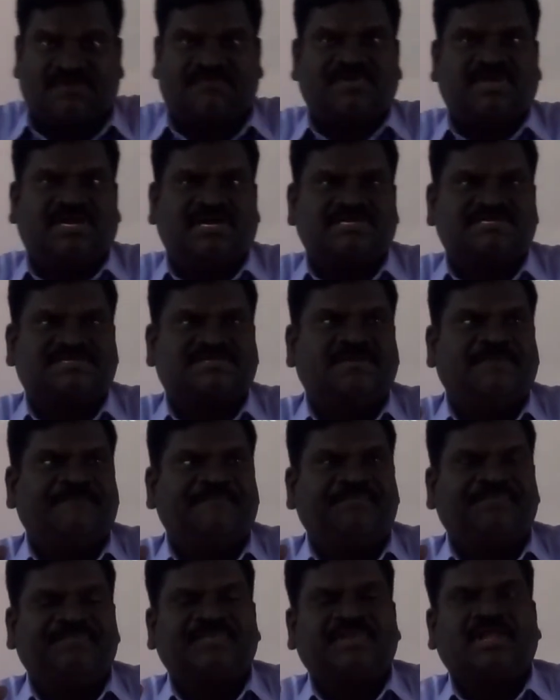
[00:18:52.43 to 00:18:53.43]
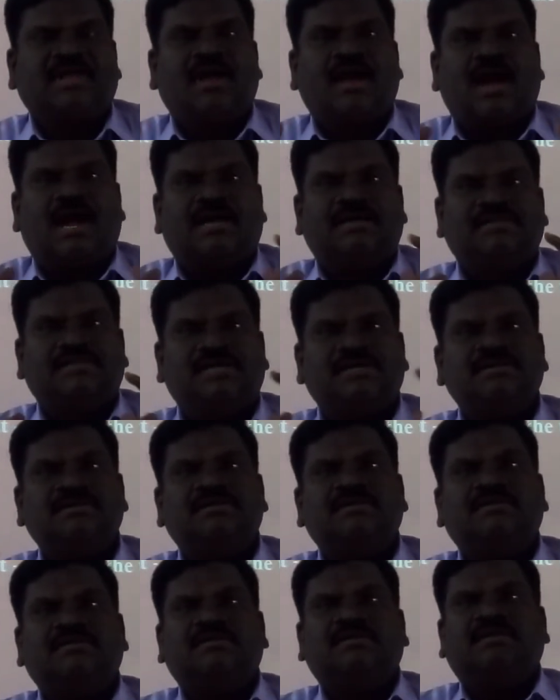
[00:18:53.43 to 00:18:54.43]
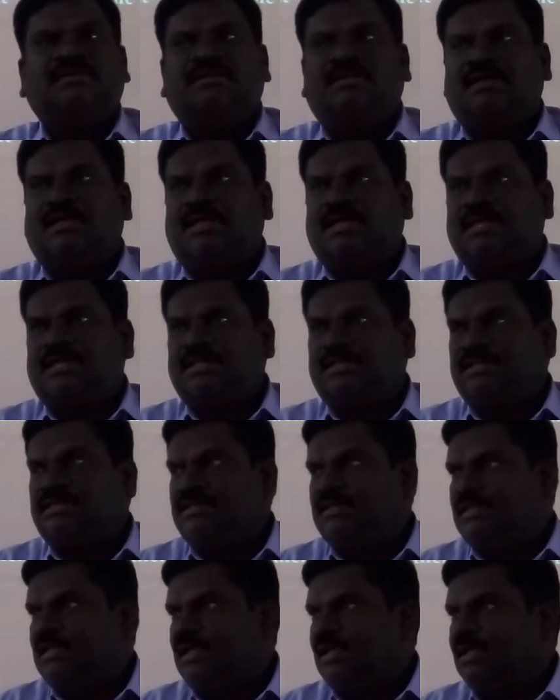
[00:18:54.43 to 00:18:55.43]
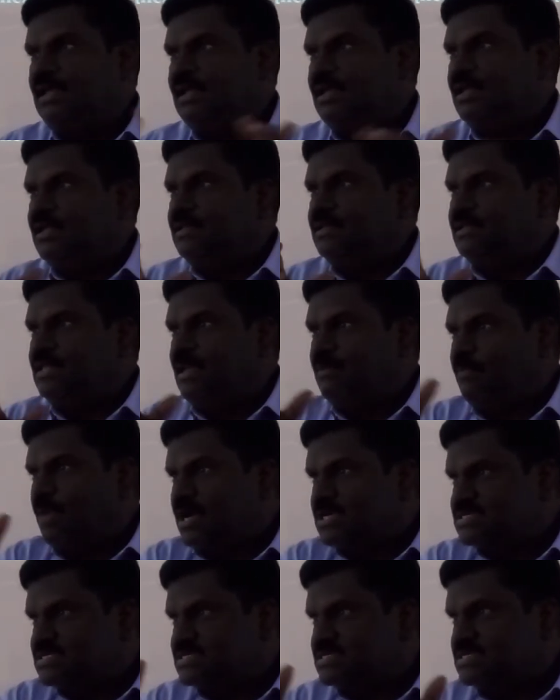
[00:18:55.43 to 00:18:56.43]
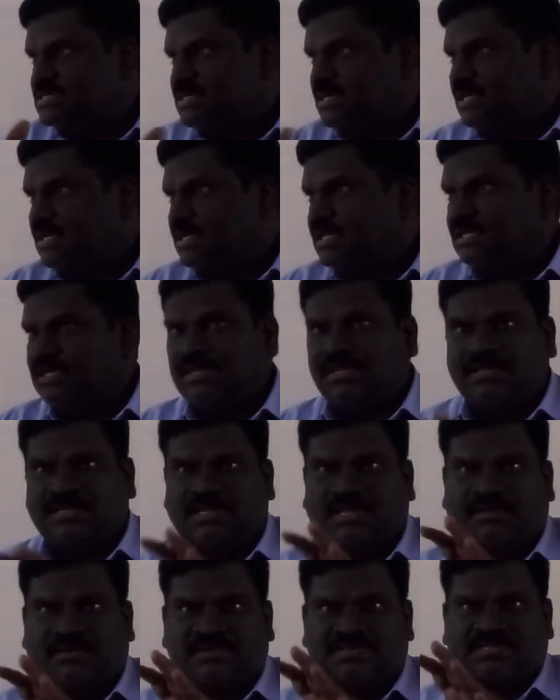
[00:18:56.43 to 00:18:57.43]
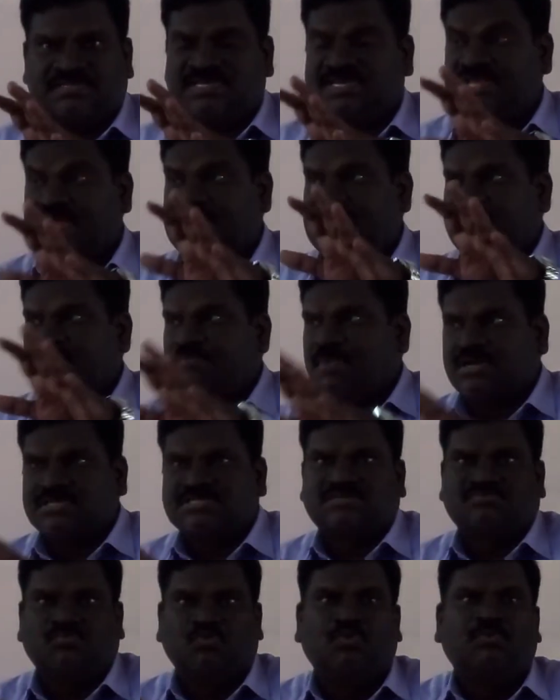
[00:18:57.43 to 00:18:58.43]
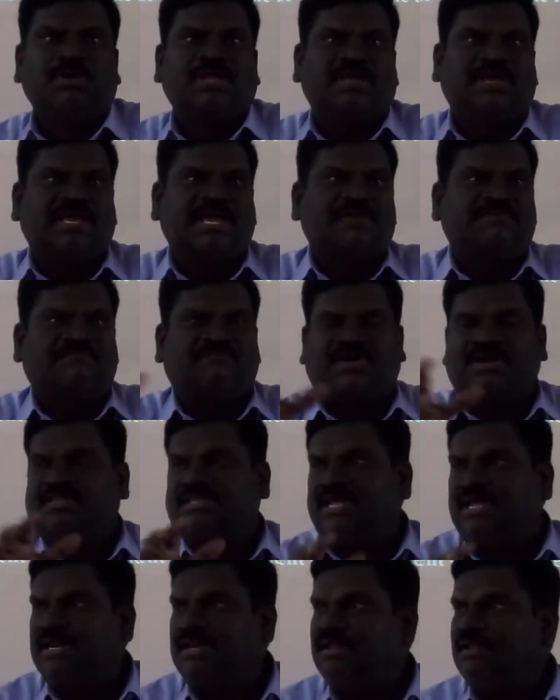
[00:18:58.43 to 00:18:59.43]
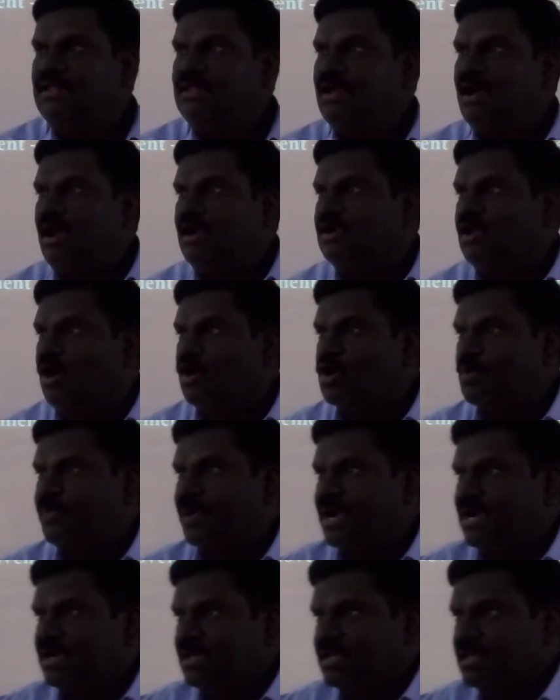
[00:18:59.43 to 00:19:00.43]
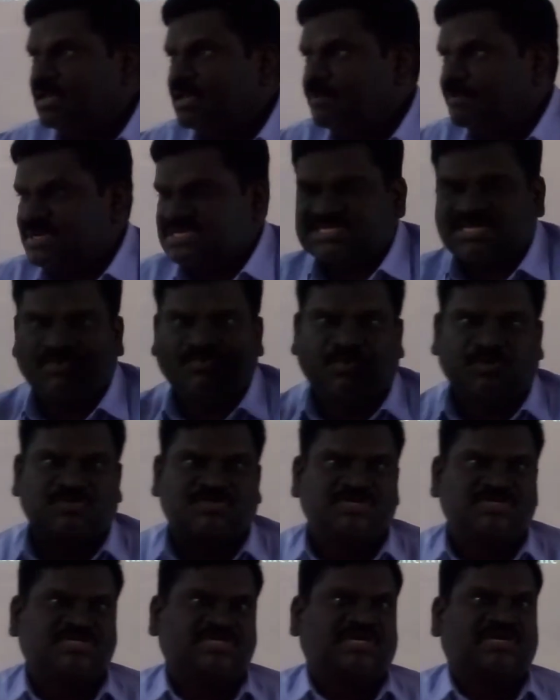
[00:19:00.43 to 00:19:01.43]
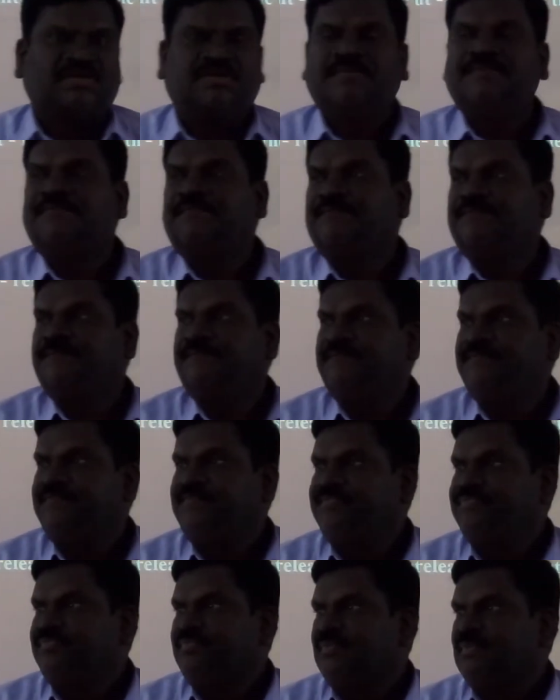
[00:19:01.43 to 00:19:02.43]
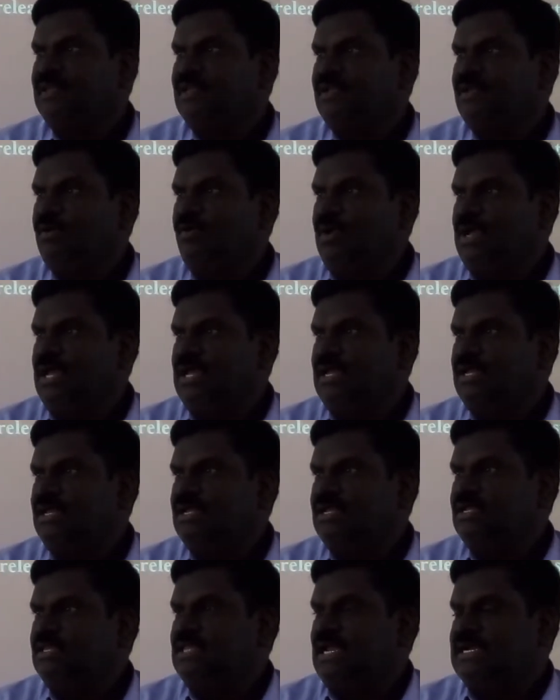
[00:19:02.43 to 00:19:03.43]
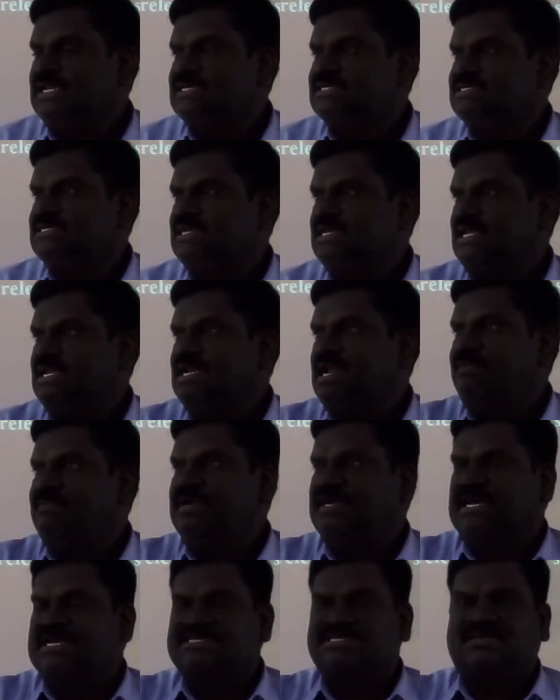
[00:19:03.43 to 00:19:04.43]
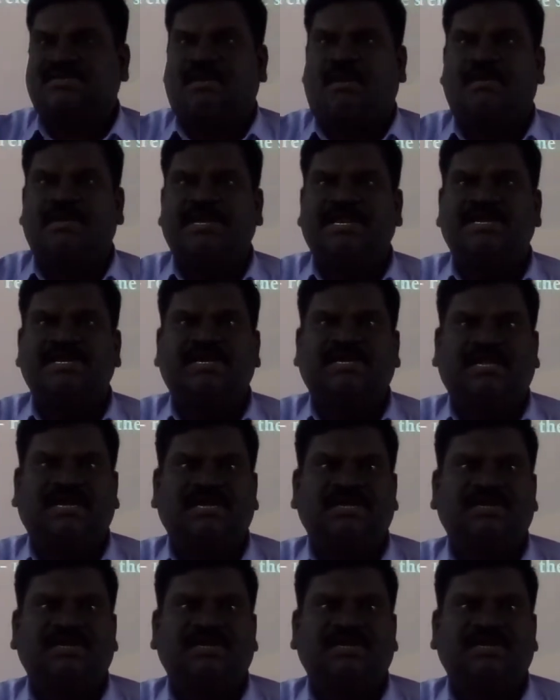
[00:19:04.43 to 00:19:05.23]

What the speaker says: of years. And then the mass, the gigantic mass moved again further and occupied present position. Okay, that is, he named it as continental